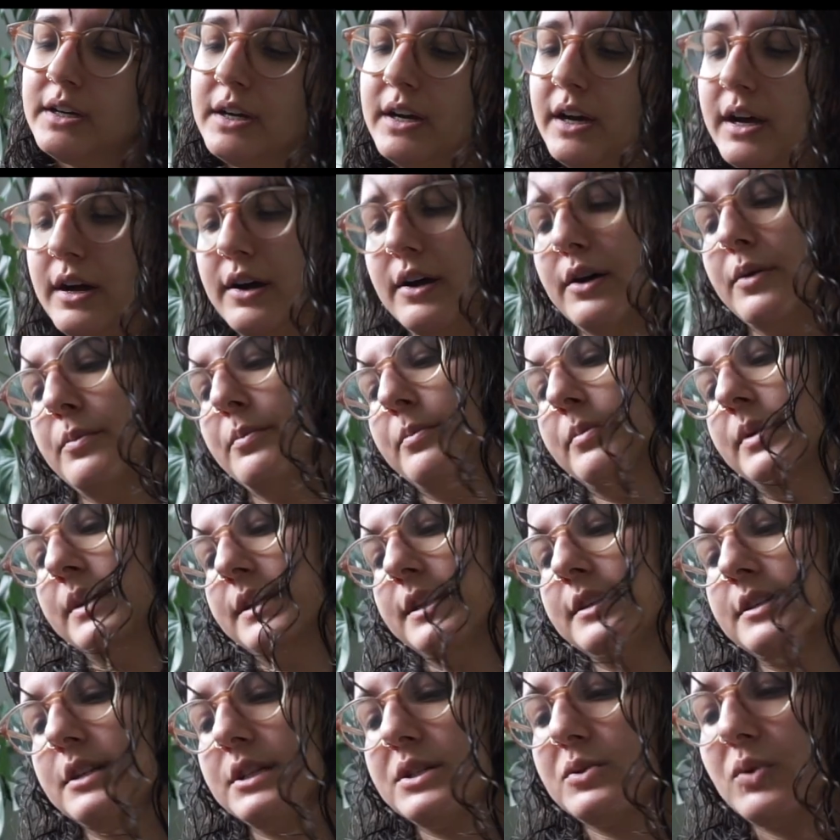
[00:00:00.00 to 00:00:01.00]
But
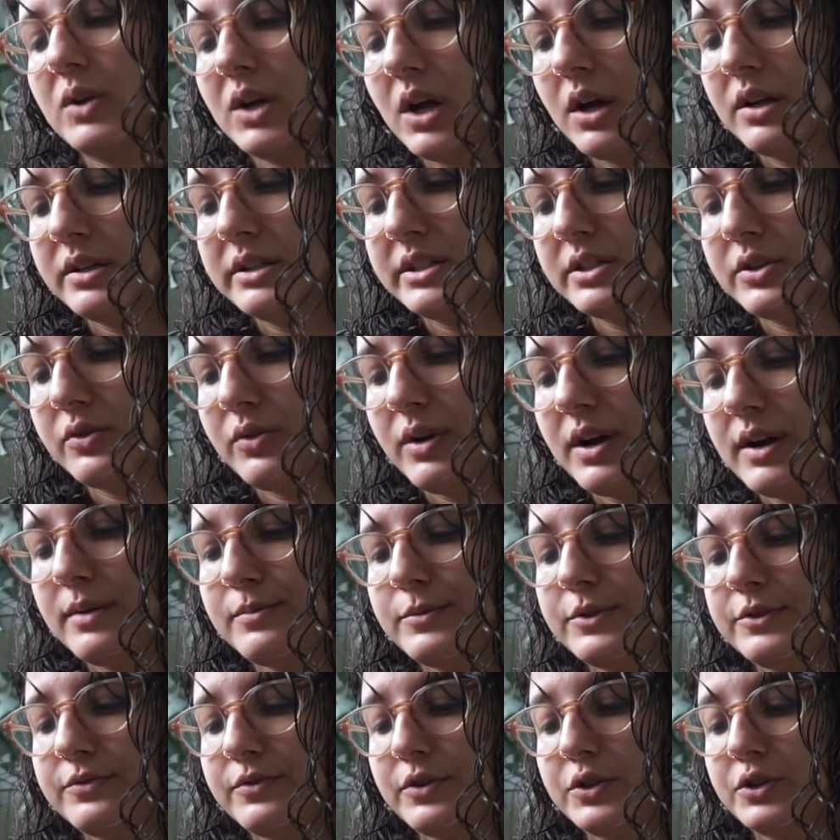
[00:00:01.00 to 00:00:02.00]
this is 100
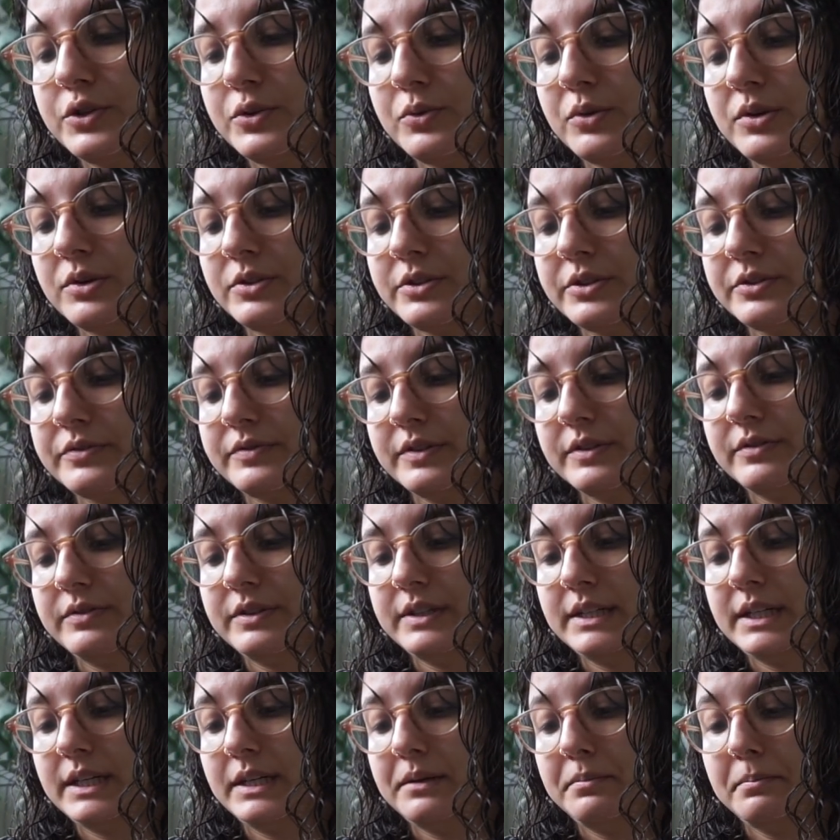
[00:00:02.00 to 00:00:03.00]
grams for
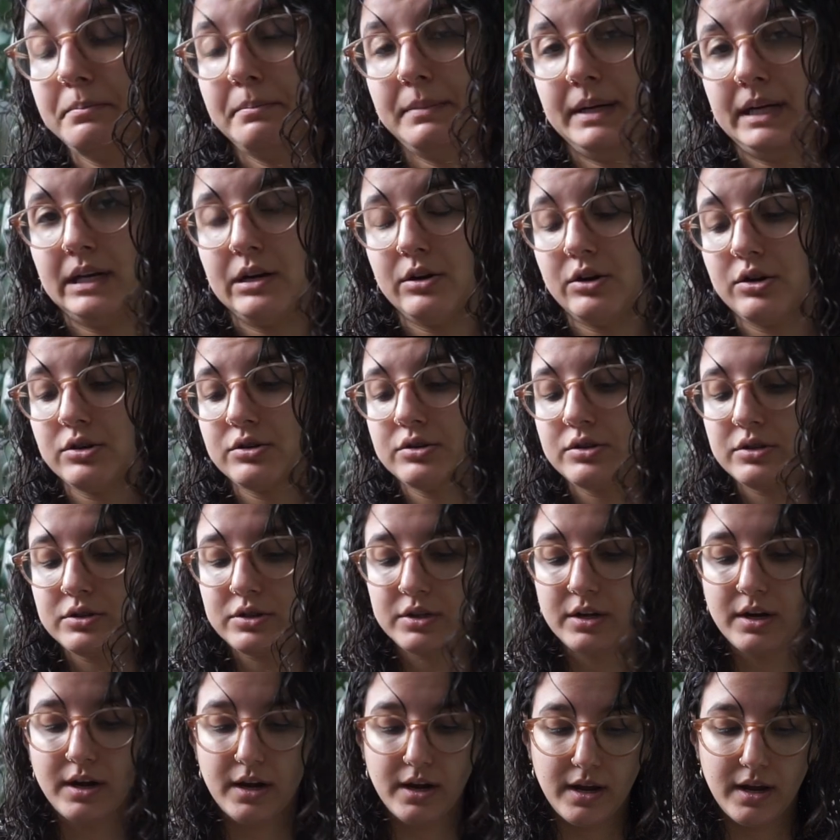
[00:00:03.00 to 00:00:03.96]
250 meters.